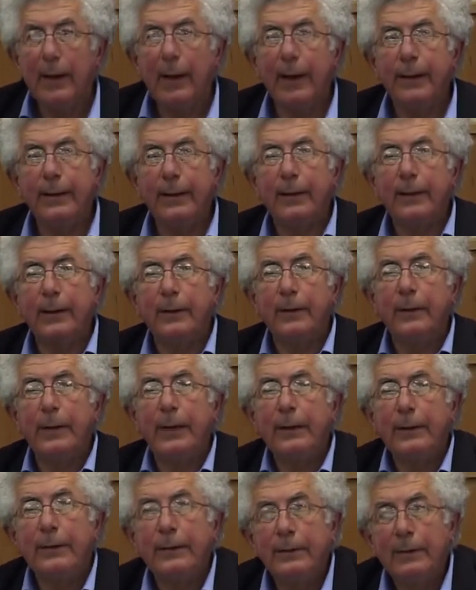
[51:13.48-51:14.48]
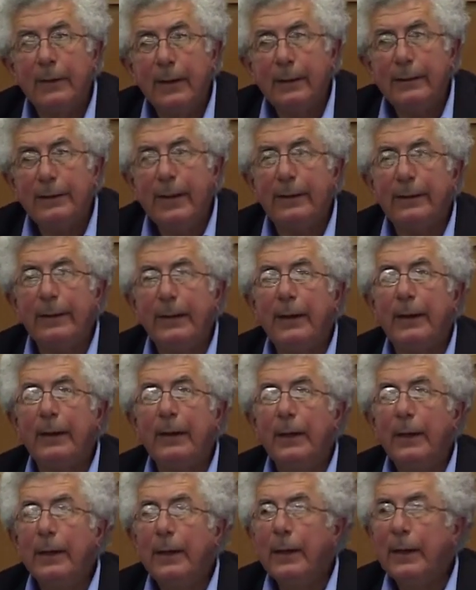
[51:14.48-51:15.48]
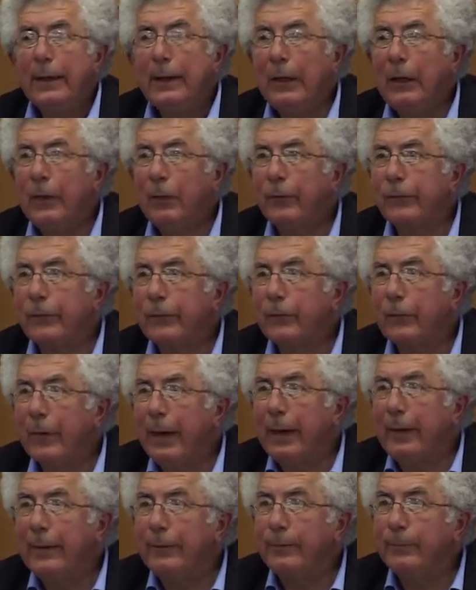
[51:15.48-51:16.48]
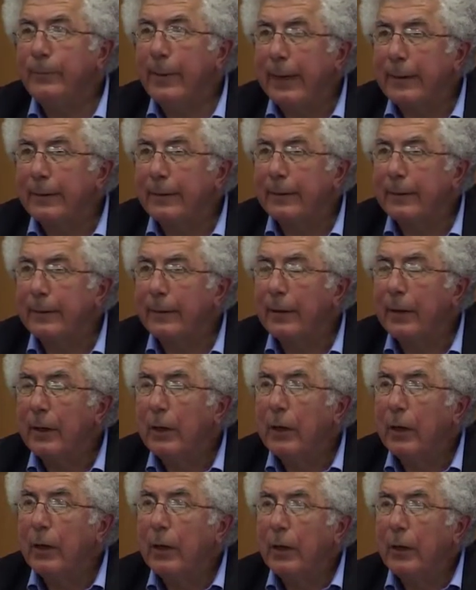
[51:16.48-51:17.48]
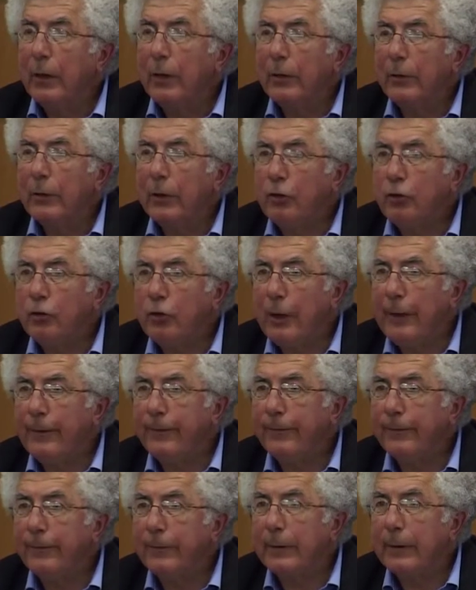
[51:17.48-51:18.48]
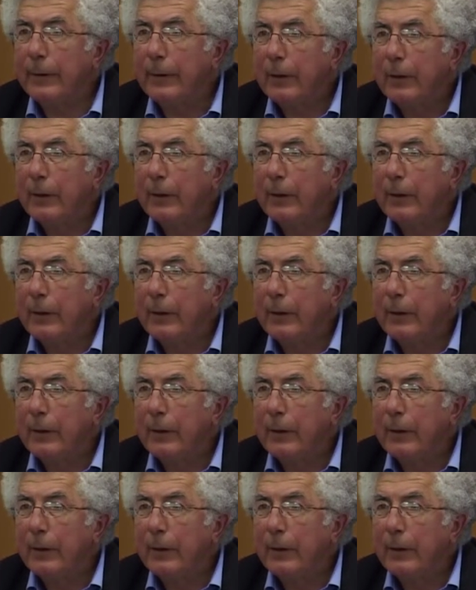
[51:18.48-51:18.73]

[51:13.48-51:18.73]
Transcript: And the career, nothing illustrates better the shift